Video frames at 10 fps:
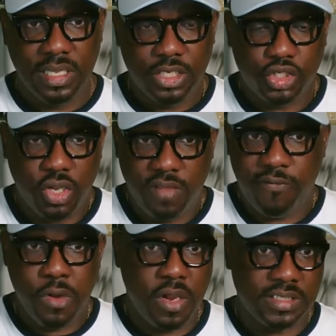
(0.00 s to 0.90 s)
So if
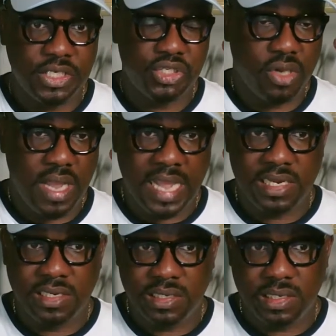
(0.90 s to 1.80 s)
you notice you're
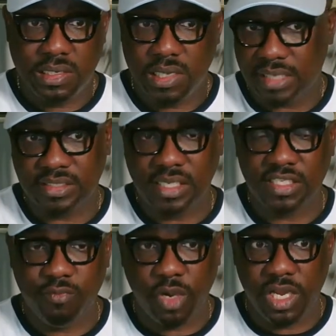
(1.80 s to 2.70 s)
adding
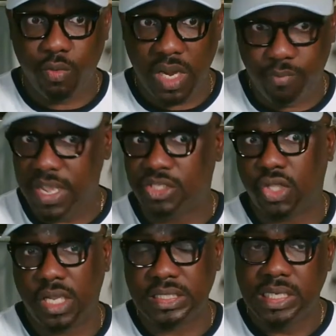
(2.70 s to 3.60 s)
excessive body weight based
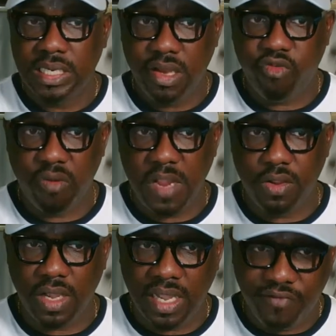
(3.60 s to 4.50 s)
on the treatment
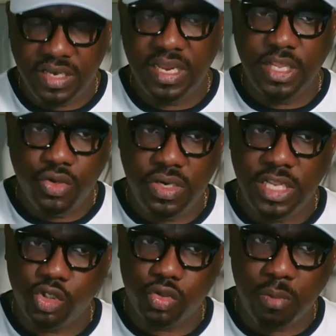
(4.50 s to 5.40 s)
you're having, then you
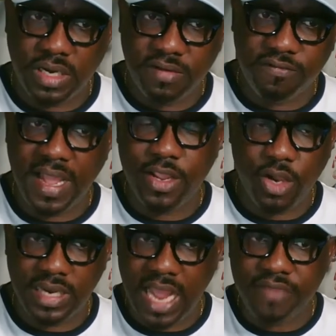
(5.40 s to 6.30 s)
need to modify
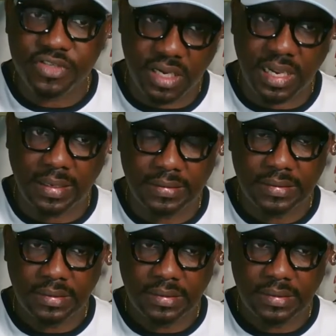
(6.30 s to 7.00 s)
your lifestyle.